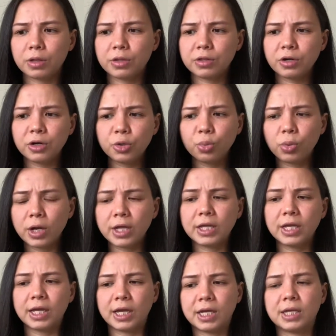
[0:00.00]
Third
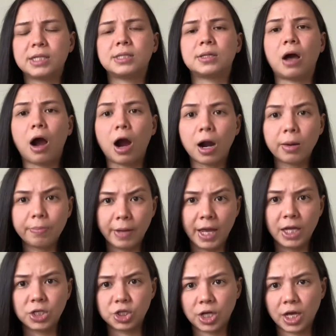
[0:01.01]
one is our
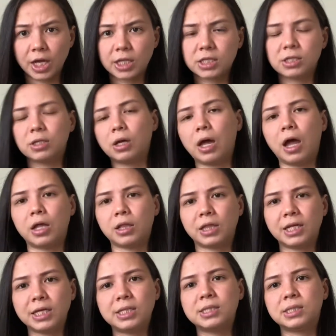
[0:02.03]
paychecks, at
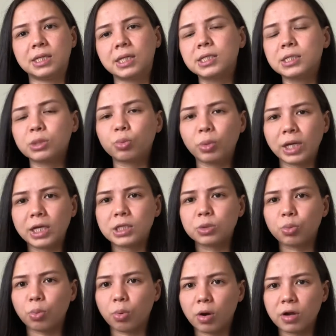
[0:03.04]
least 6
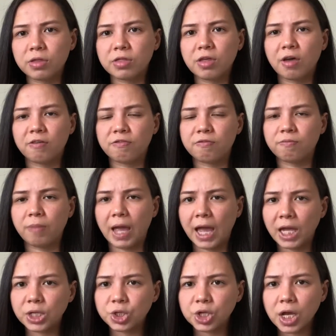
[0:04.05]
weeks worth of
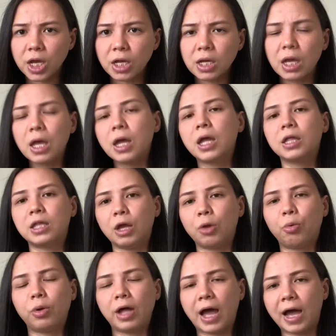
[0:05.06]
paycheck. They
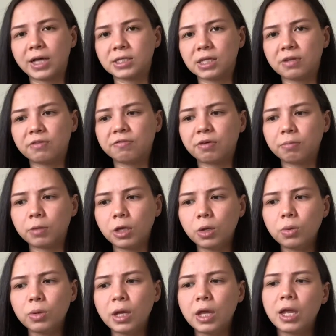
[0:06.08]
will ask it from
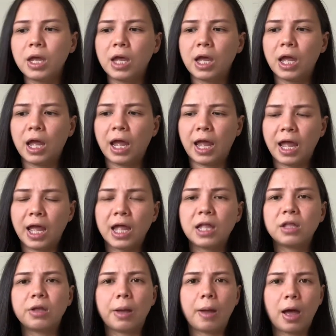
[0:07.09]
you.
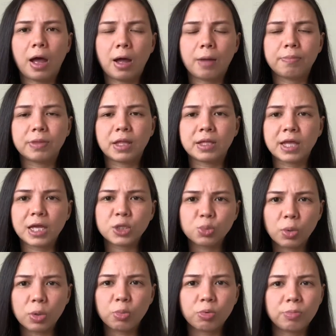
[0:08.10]
And the next
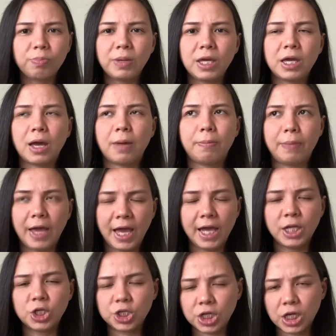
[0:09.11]
one would be a
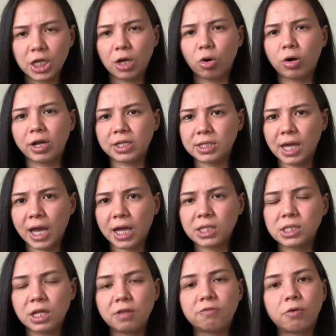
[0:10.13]
payee or a
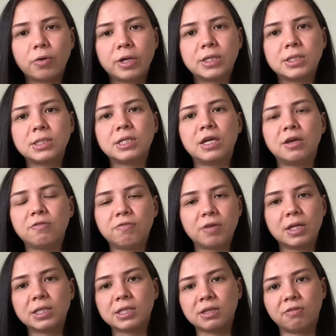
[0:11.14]
tax invoice if
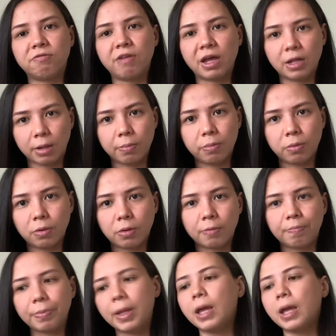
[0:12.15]
it's available.